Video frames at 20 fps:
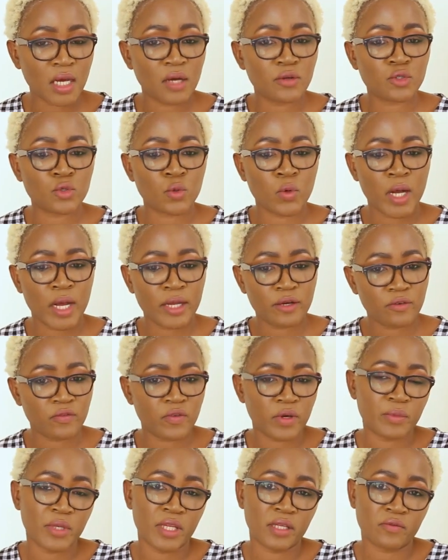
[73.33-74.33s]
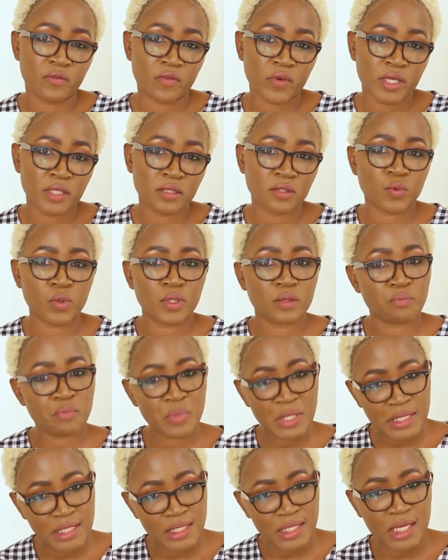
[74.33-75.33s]
how to handle family and friends with
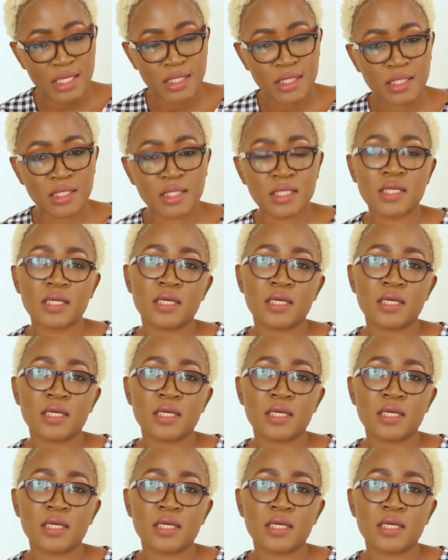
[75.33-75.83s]
business.